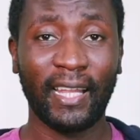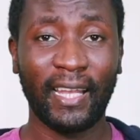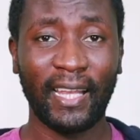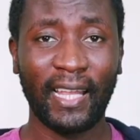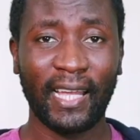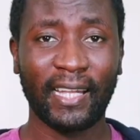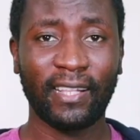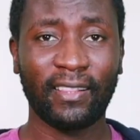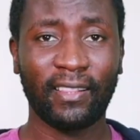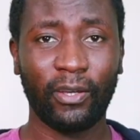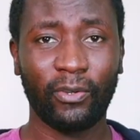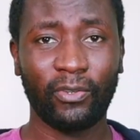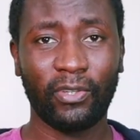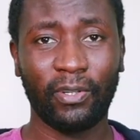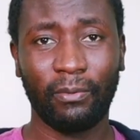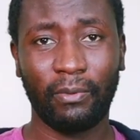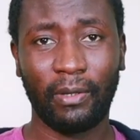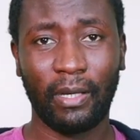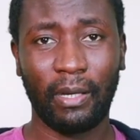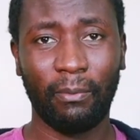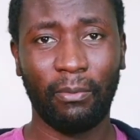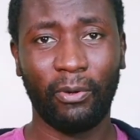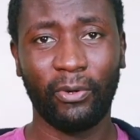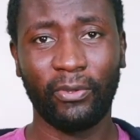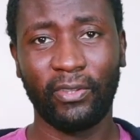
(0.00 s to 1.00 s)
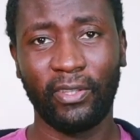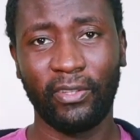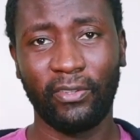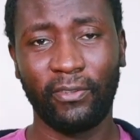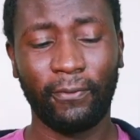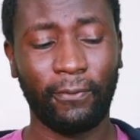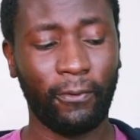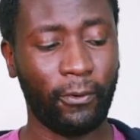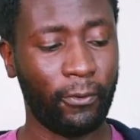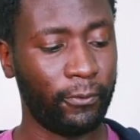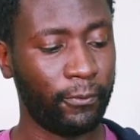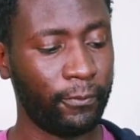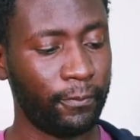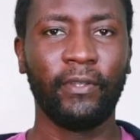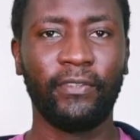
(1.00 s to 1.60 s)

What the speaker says: I like that about this phone.